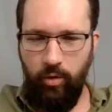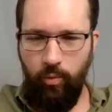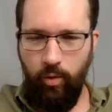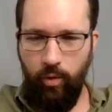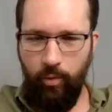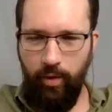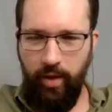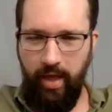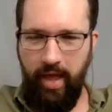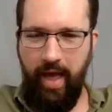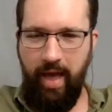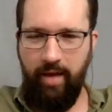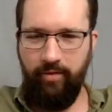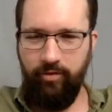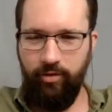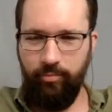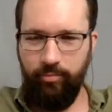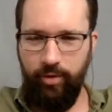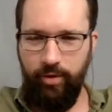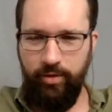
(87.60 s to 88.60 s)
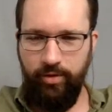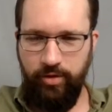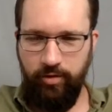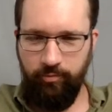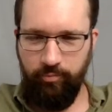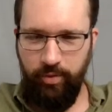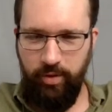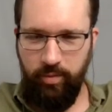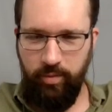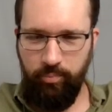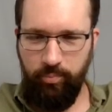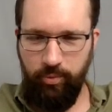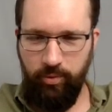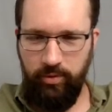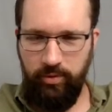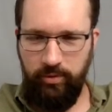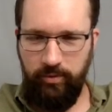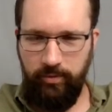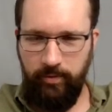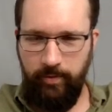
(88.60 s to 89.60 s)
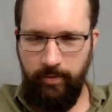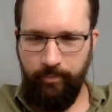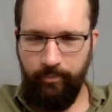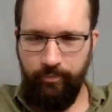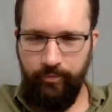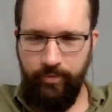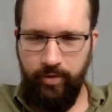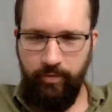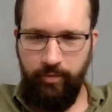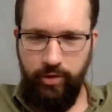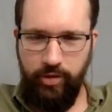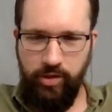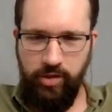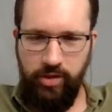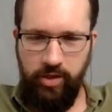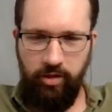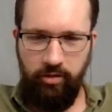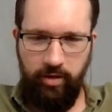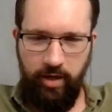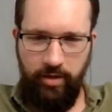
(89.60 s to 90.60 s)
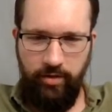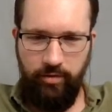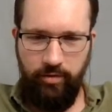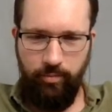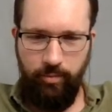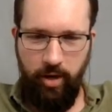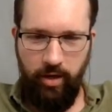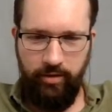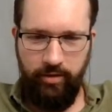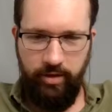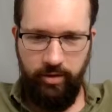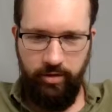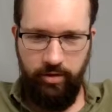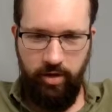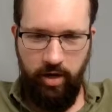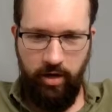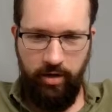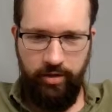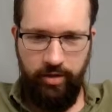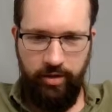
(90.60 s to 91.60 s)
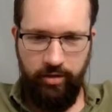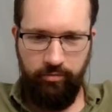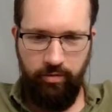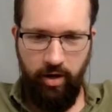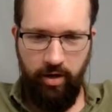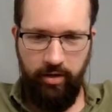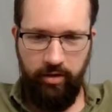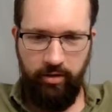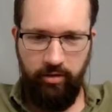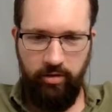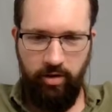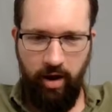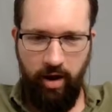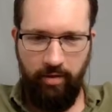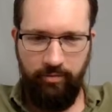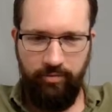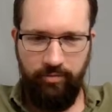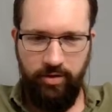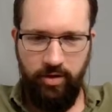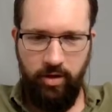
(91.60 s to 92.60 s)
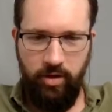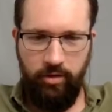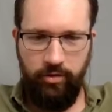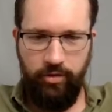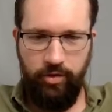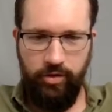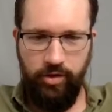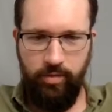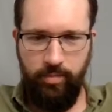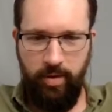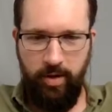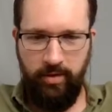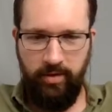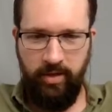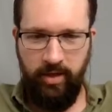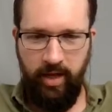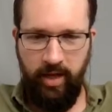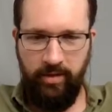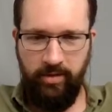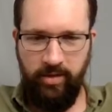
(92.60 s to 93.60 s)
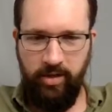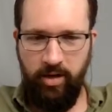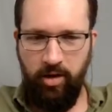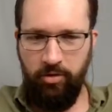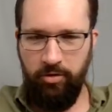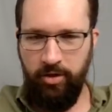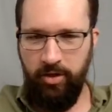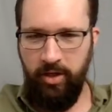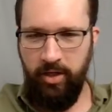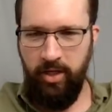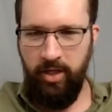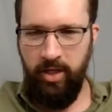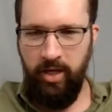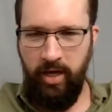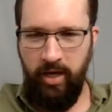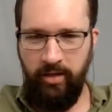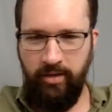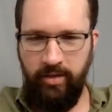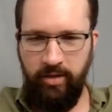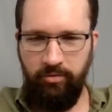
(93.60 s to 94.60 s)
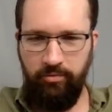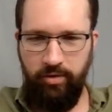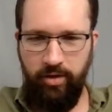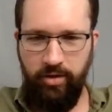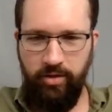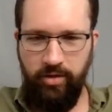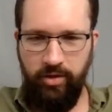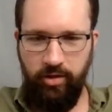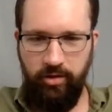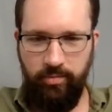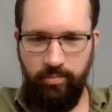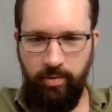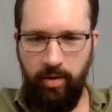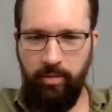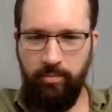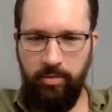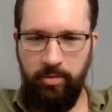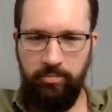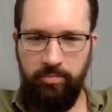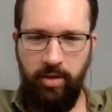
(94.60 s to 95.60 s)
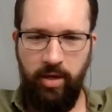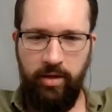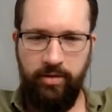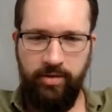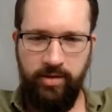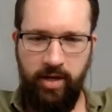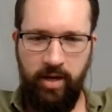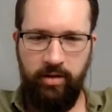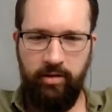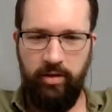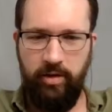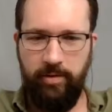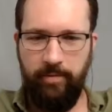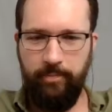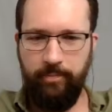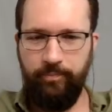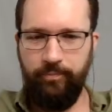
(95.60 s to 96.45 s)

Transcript: where we have a bunch of people. The voices here range from content strategy and writing craft to semantic SEO and EEAT research, blah, blah, blah, etc.